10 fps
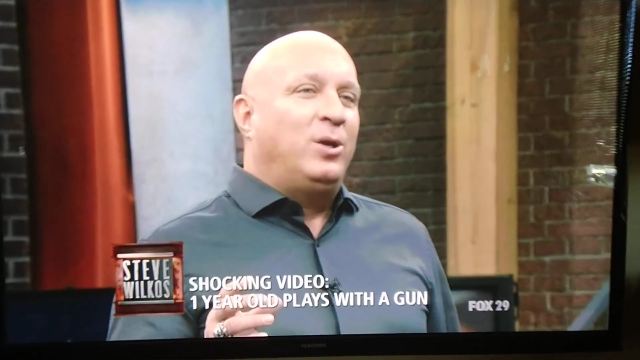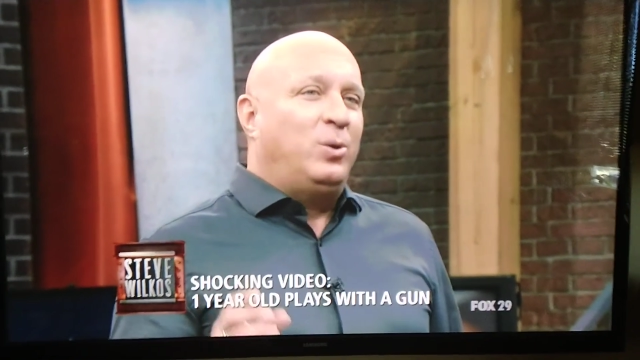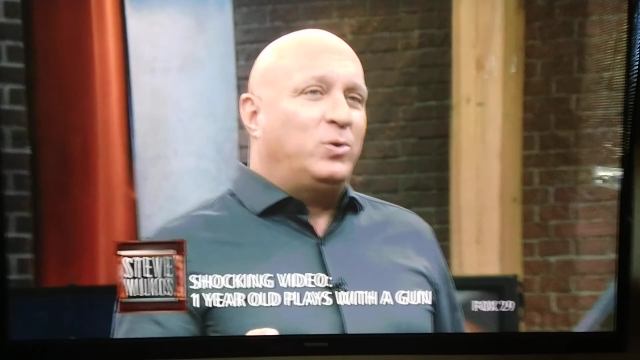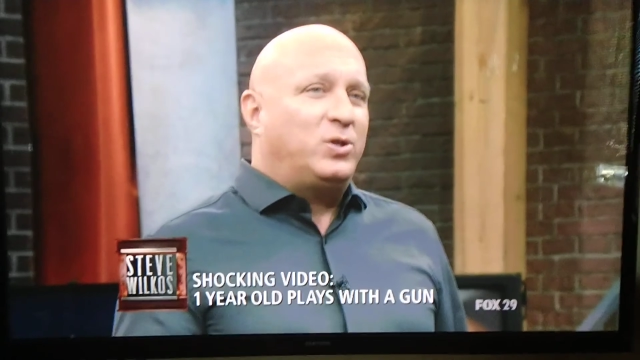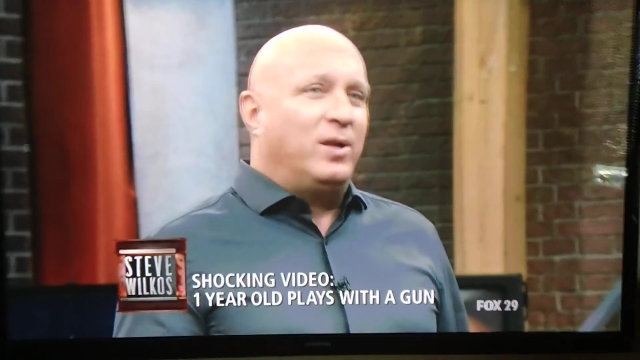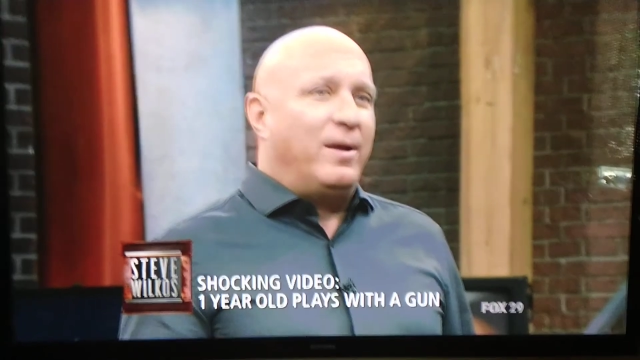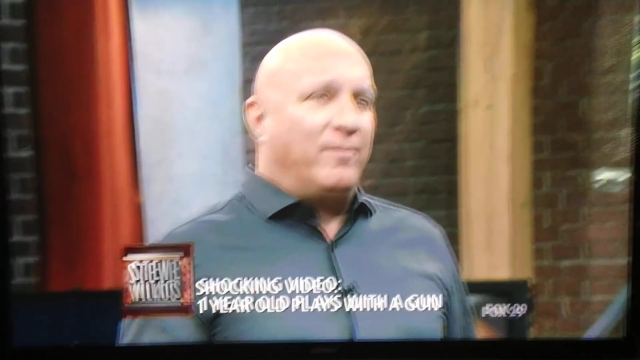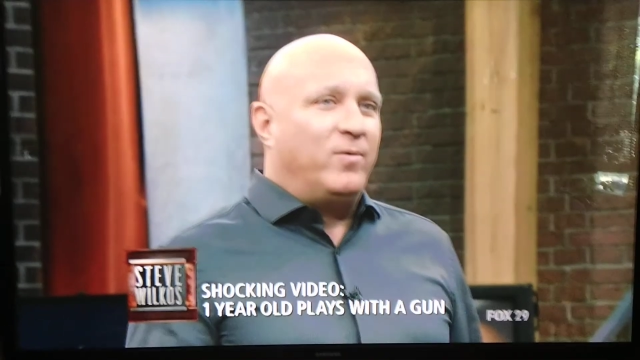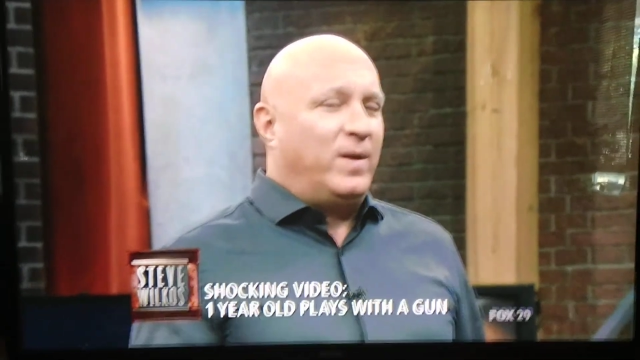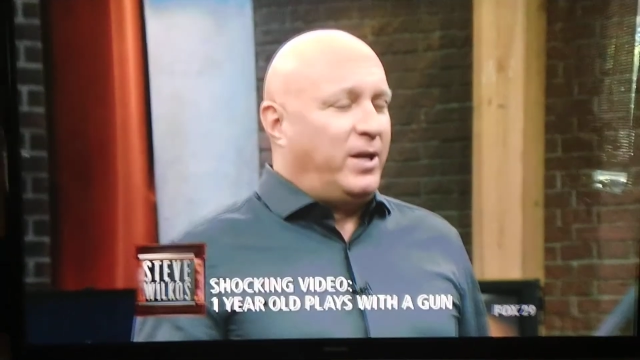You still
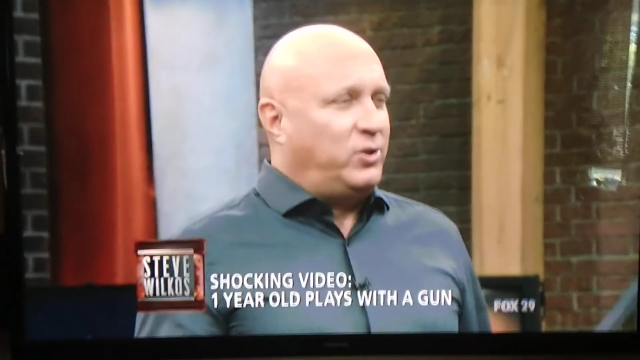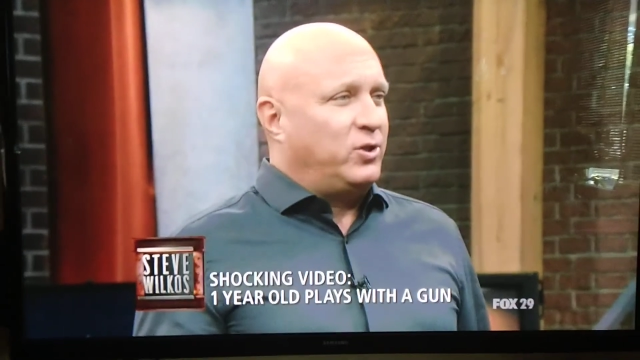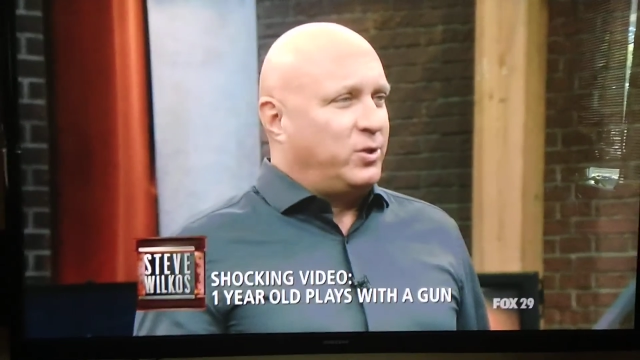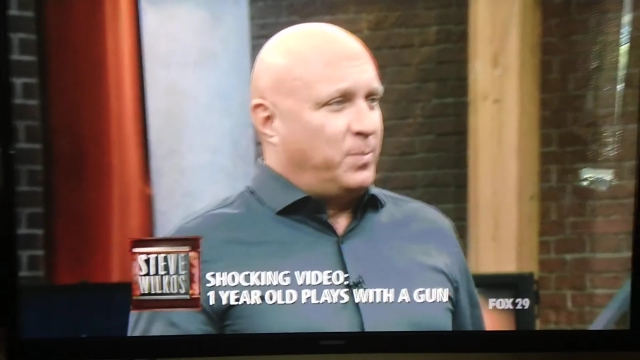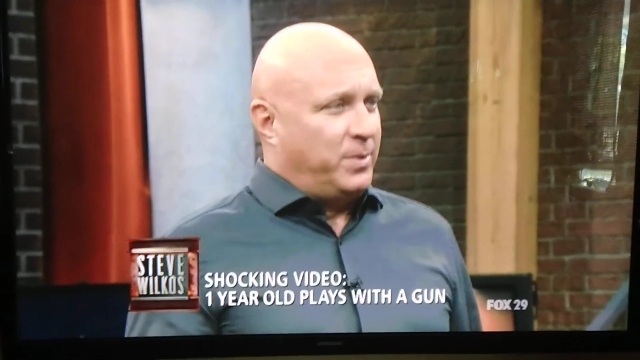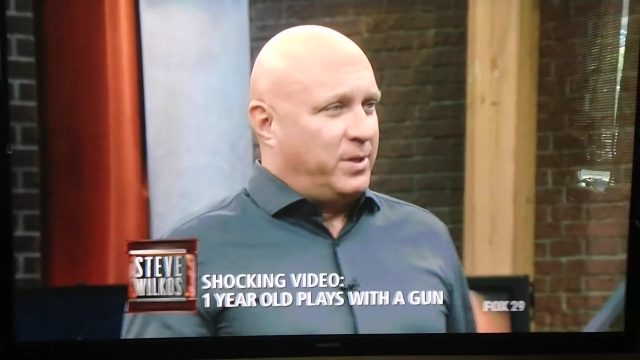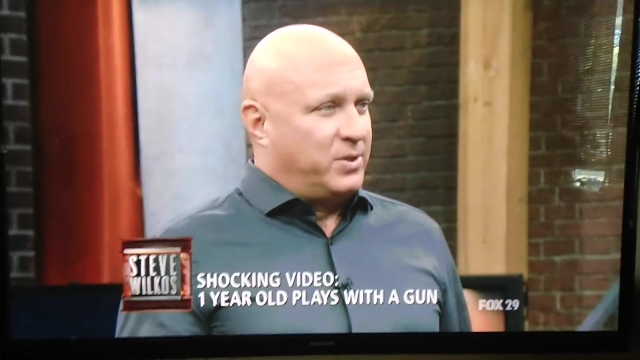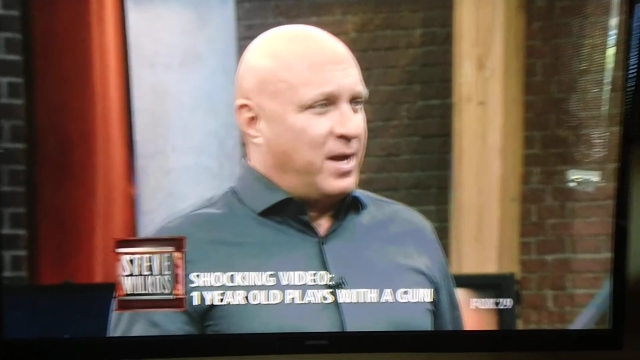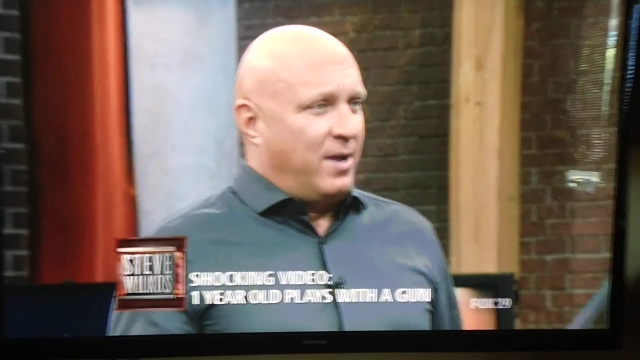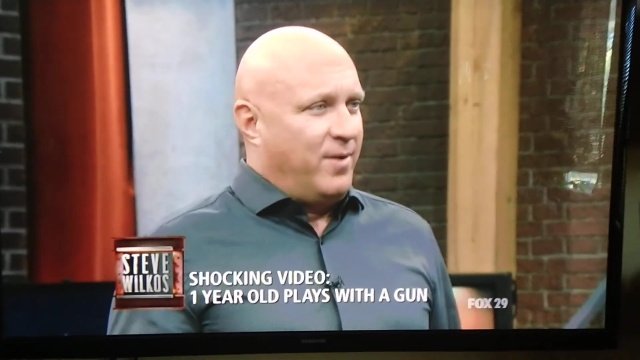have a relationship with
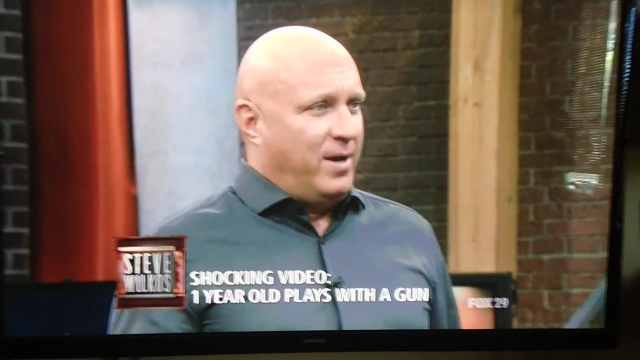this guy,